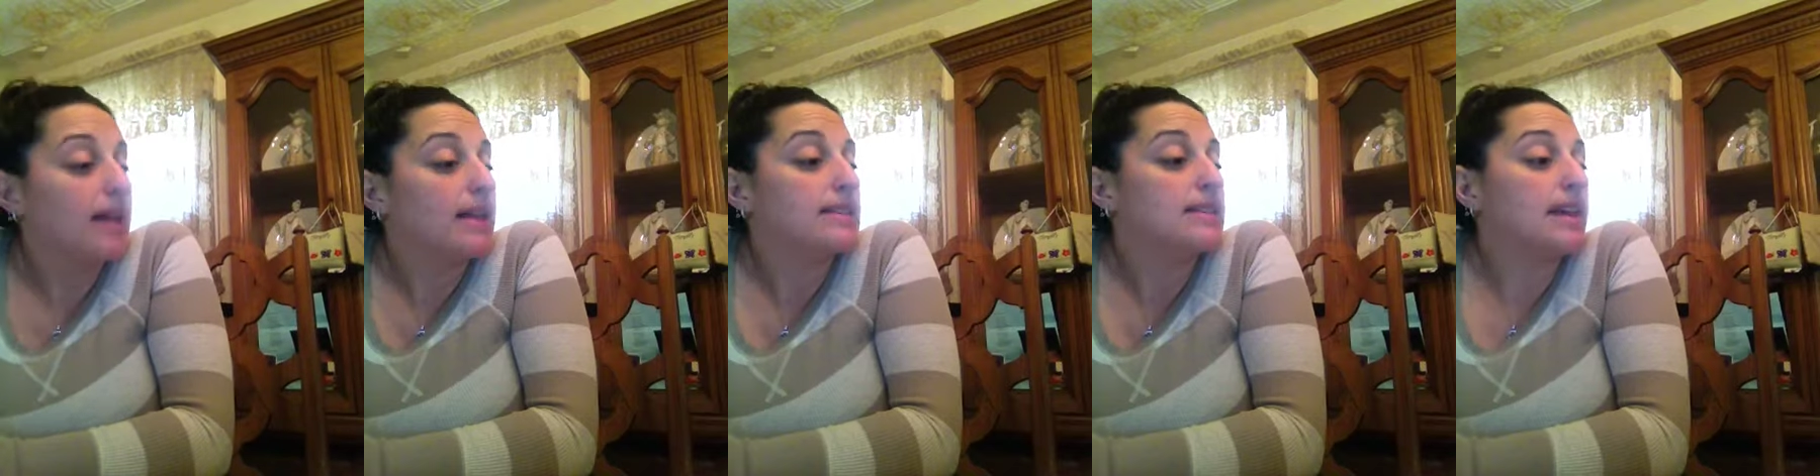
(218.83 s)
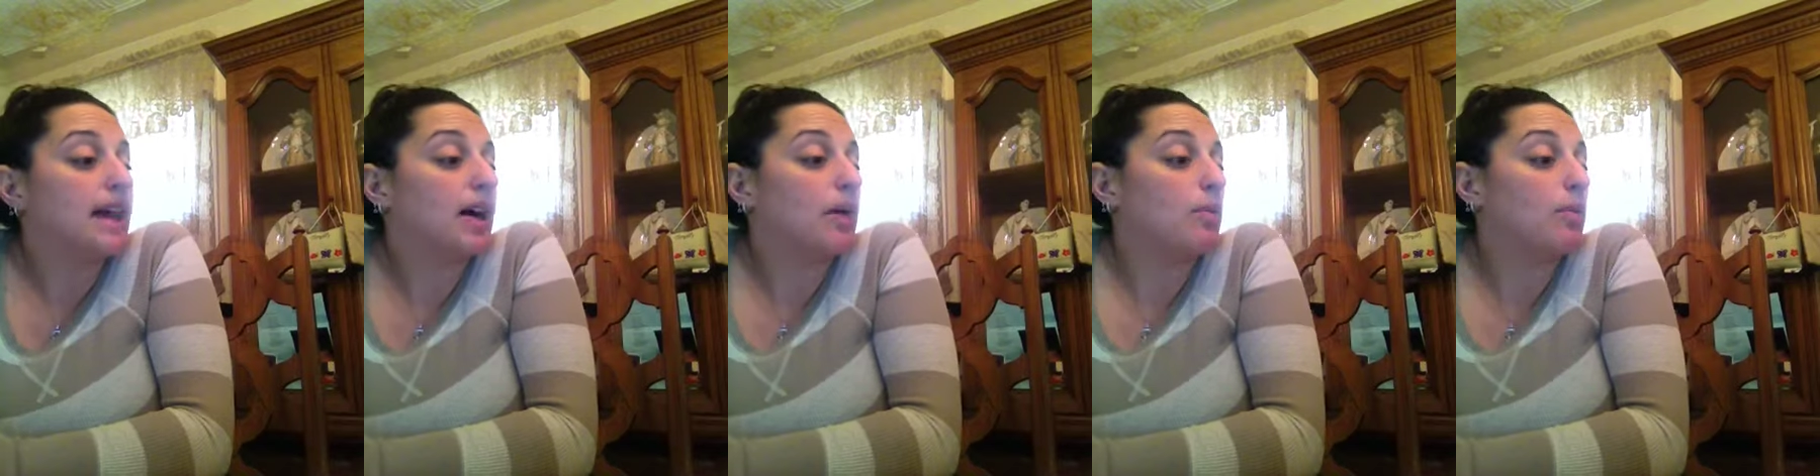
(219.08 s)

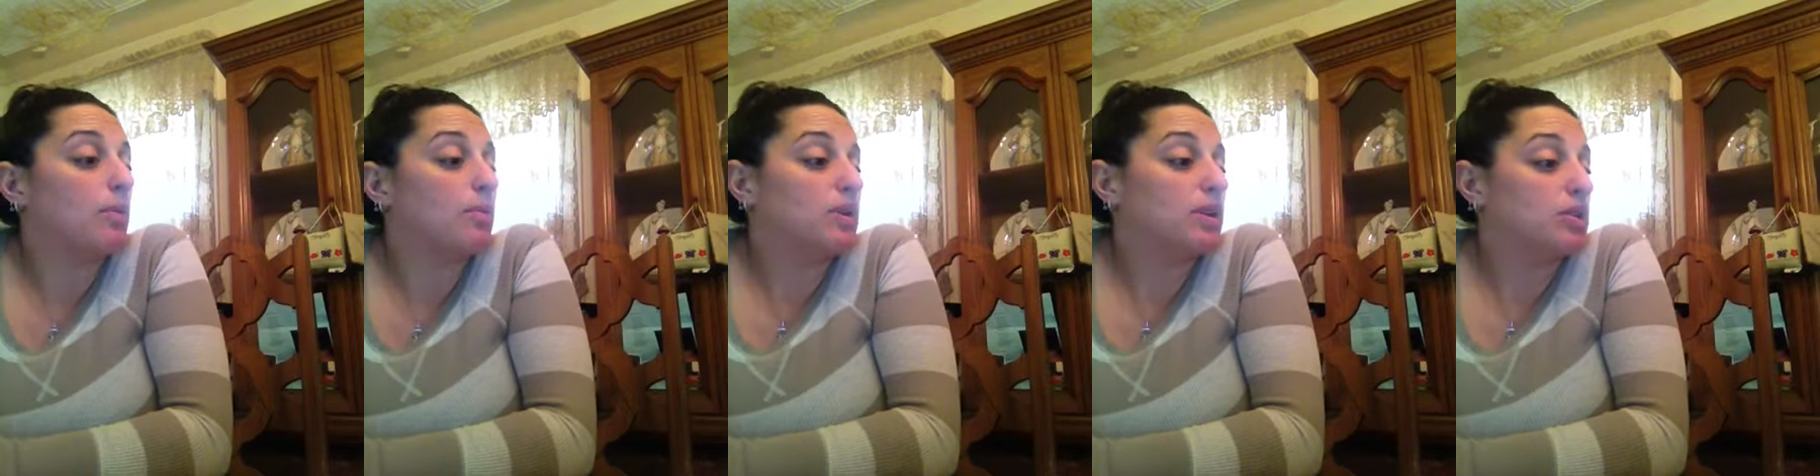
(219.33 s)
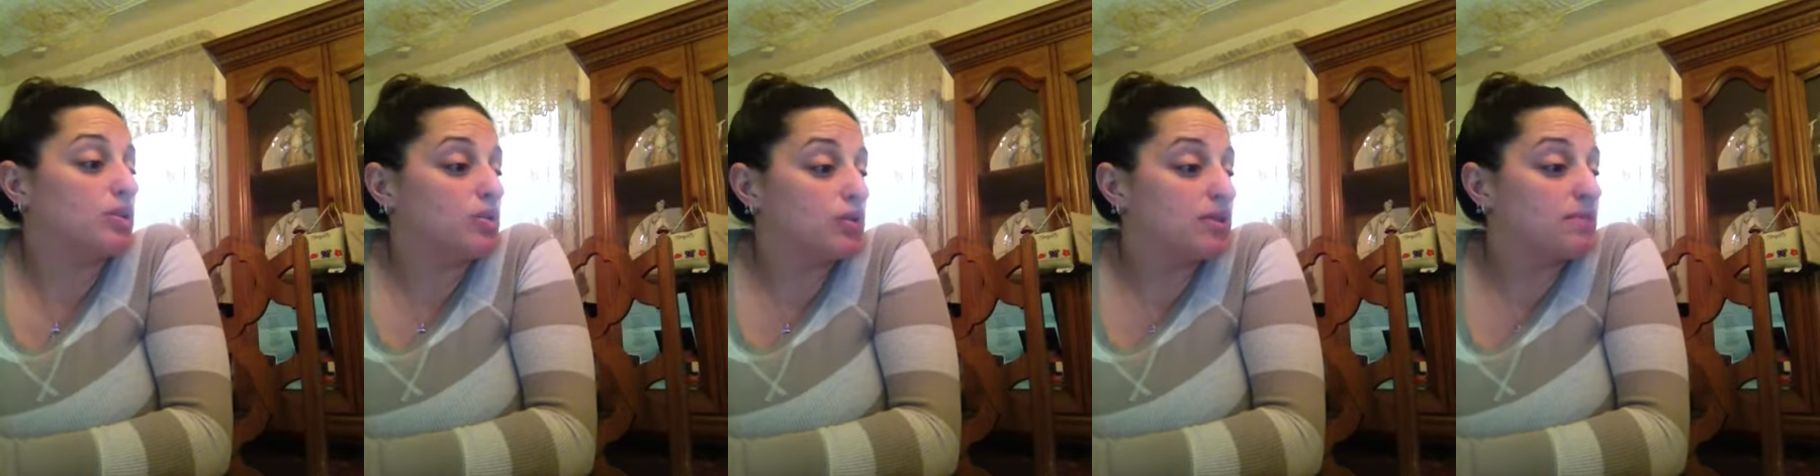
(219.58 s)
Now, when we
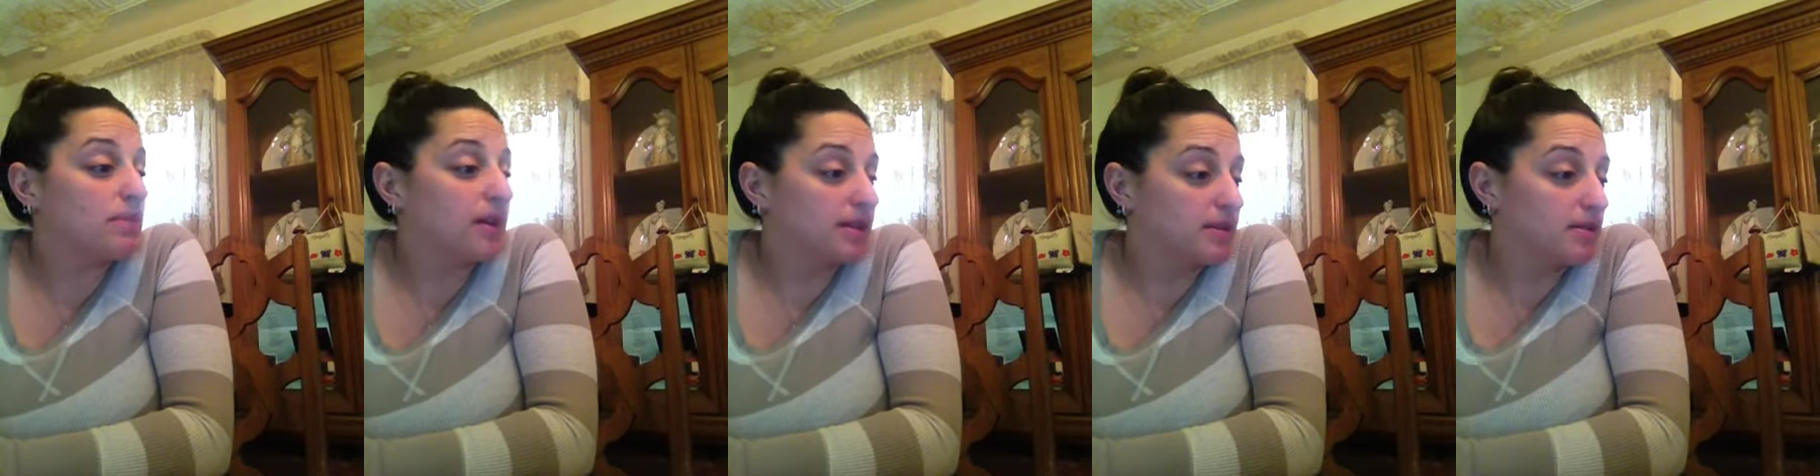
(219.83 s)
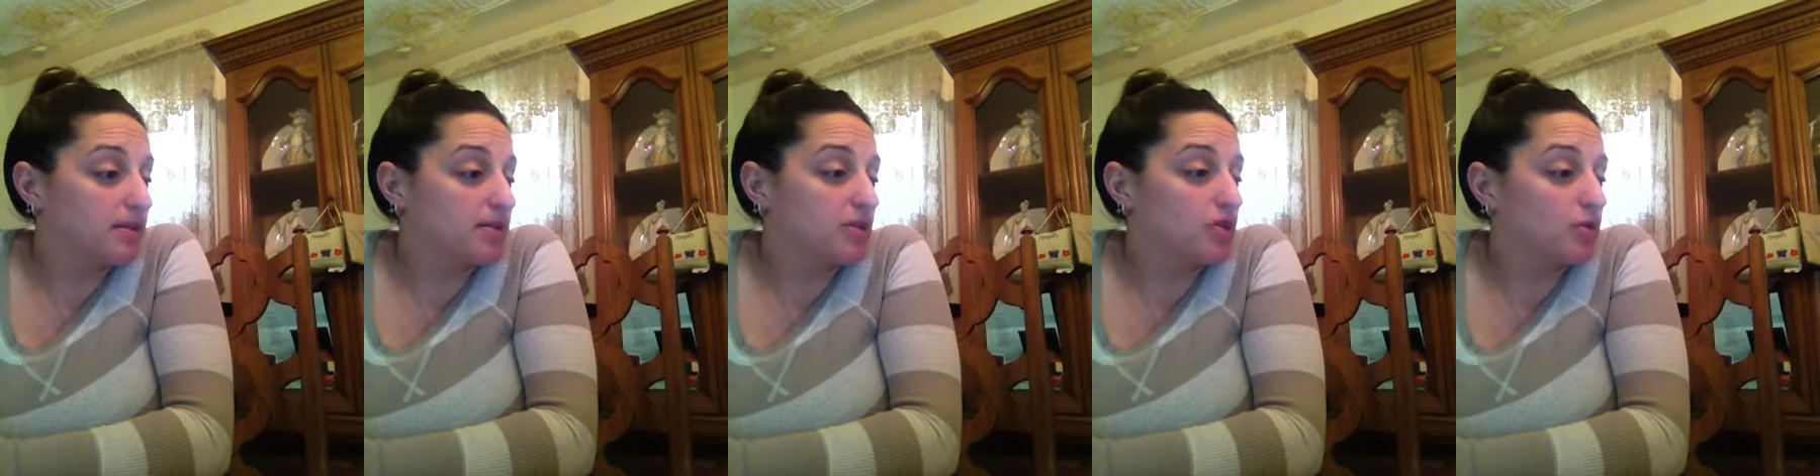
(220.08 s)
use
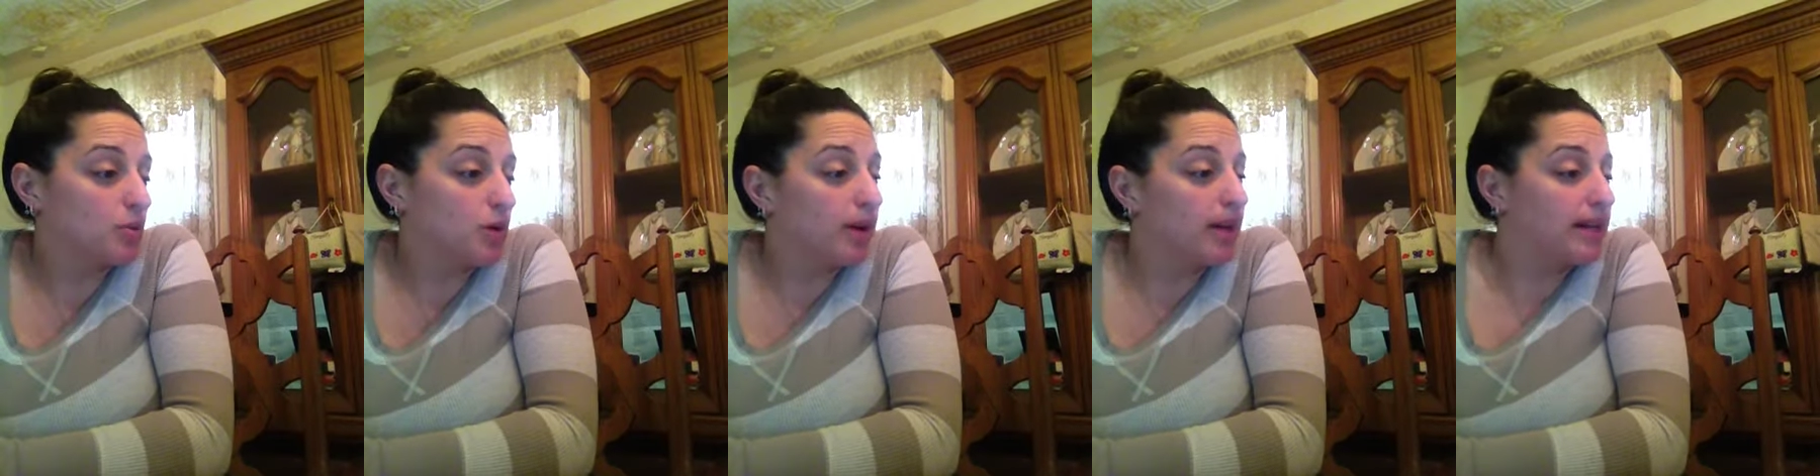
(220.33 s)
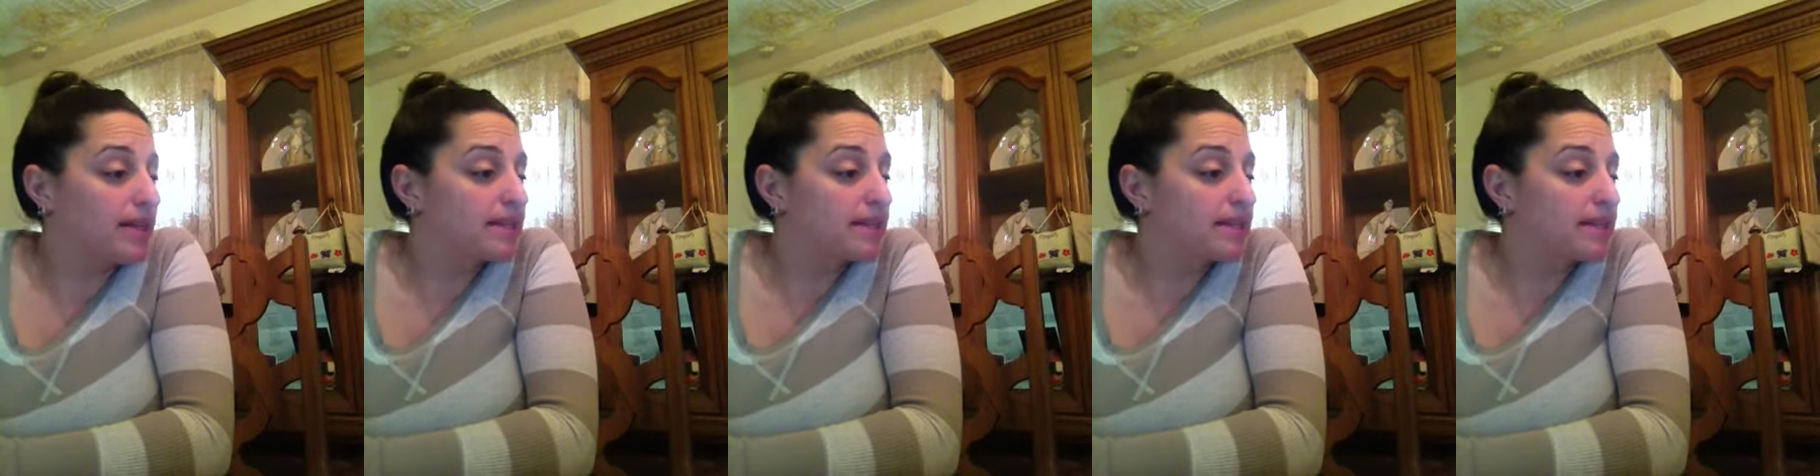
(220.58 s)
multiples of 20,